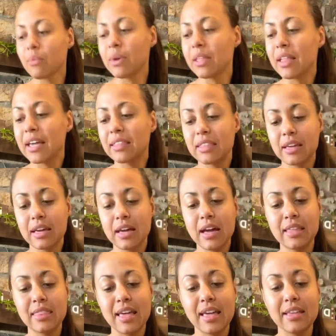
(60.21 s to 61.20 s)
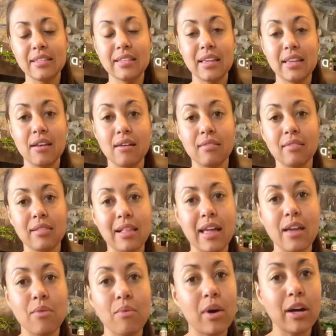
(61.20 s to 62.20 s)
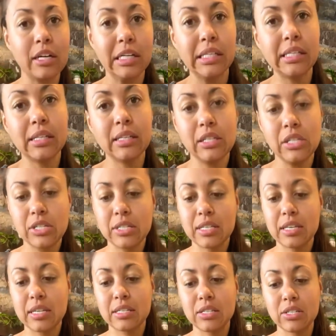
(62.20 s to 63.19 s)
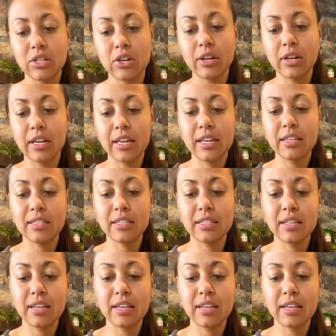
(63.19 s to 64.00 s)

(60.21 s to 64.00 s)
like the kind that is in light water, just this star-kissed.